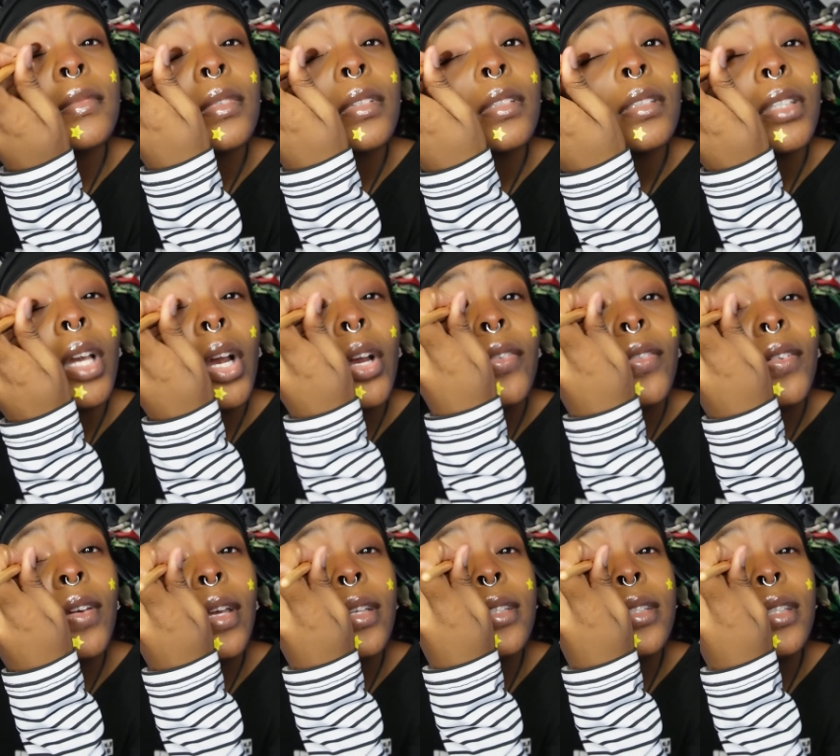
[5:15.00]
Sorry if
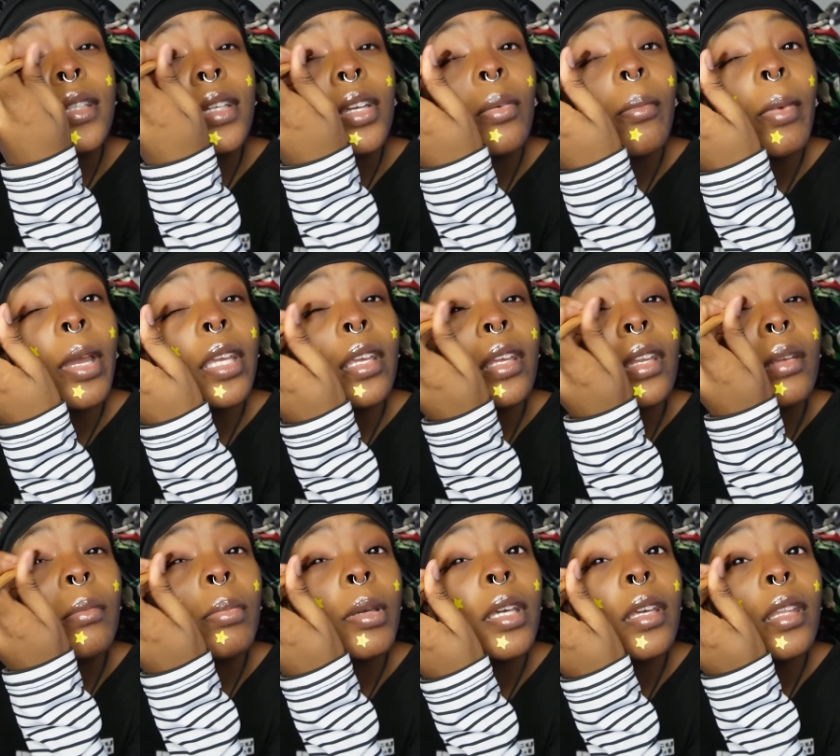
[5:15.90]
you guys can hear my
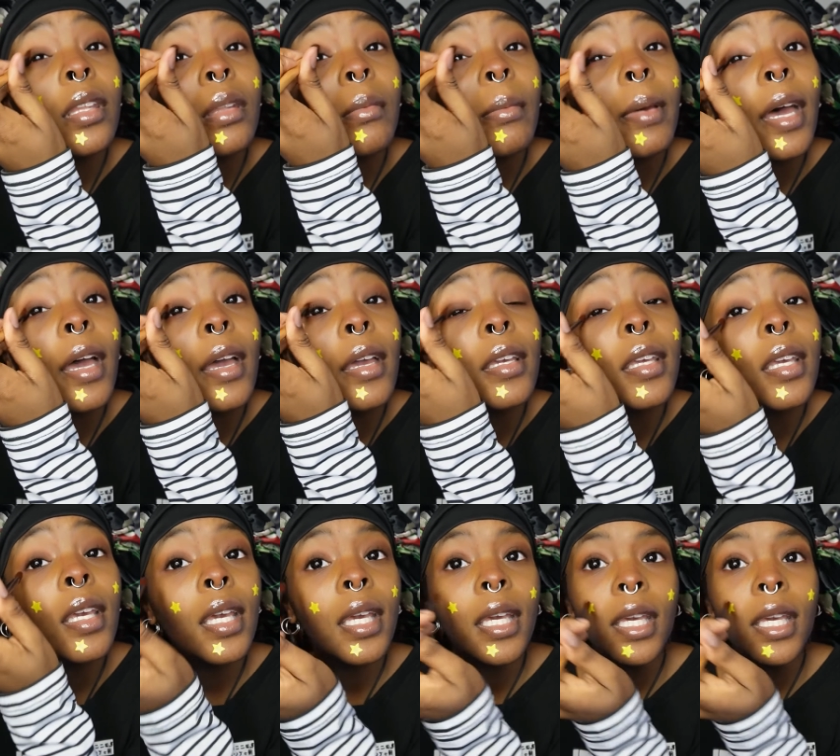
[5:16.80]
guinea pig in the back.